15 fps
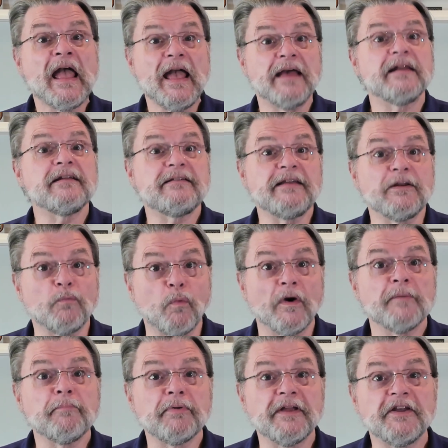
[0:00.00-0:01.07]
And indeed,
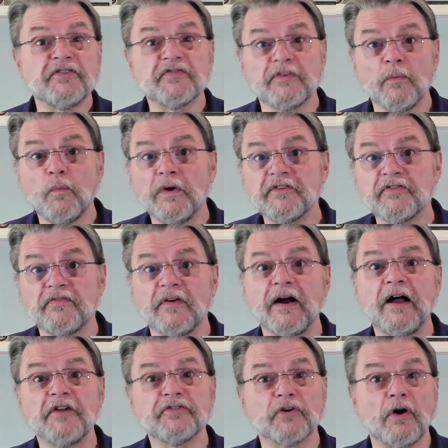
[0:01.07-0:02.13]
one place from which
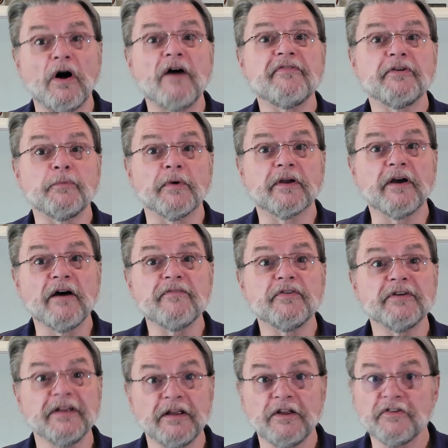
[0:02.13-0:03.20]
files are often
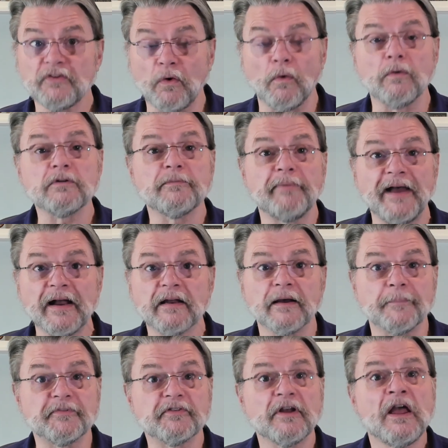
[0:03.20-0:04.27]
recovered is old
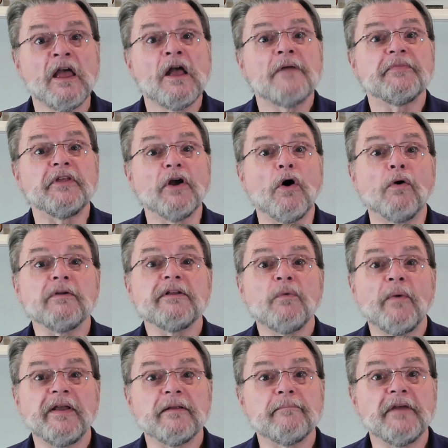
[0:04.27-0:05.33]
backups. The only
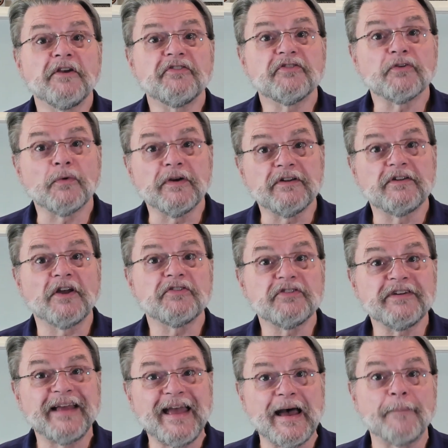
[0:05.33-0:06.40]
way to make sure it
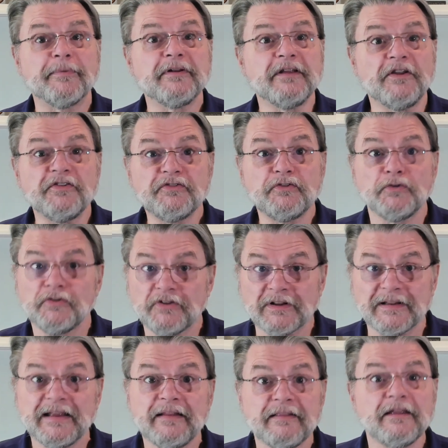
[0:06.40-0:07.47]
doesn't happen is to
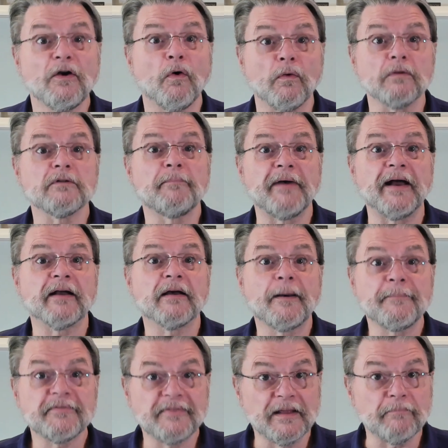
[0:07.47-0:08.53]
delete the old
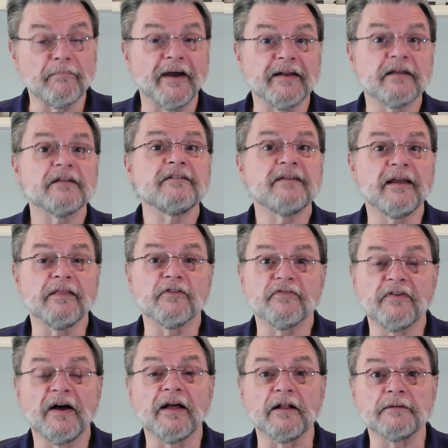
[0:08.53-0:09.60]
backups that might contain the
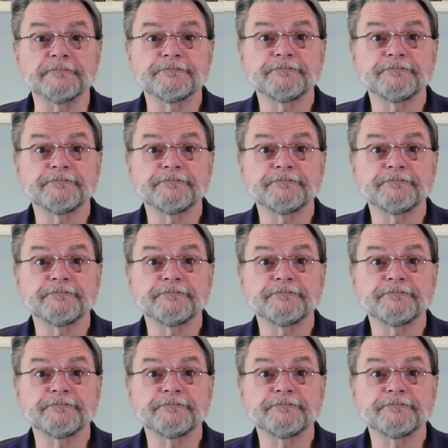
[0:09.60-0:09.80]
file.